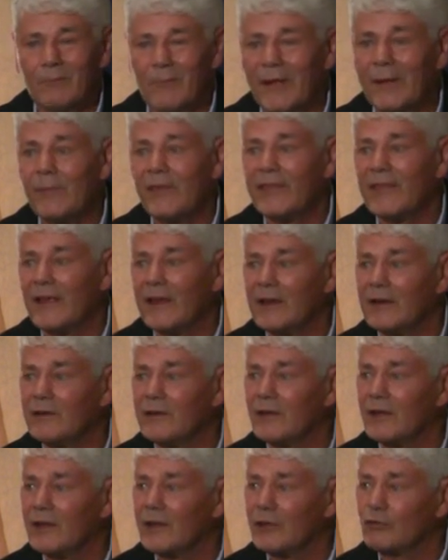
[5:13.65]
maybe
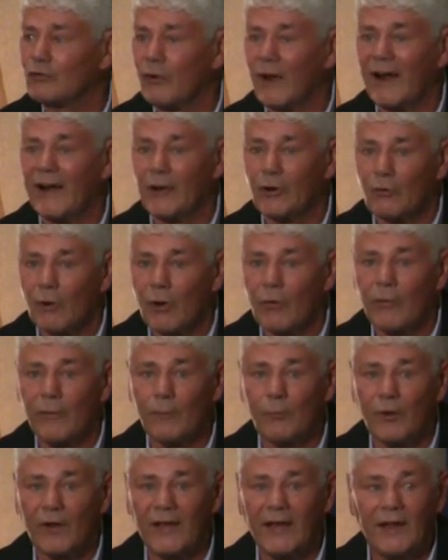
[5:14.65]
they'd try to grow the
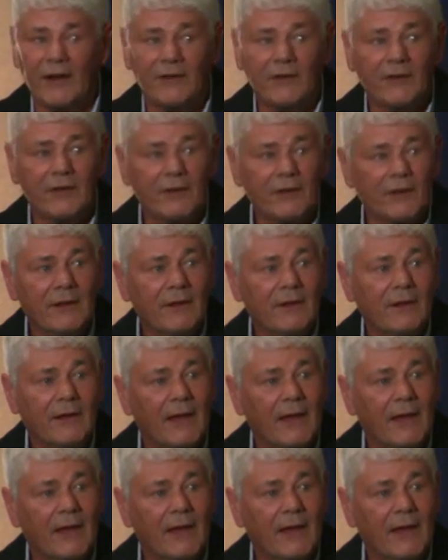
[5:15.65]
brand,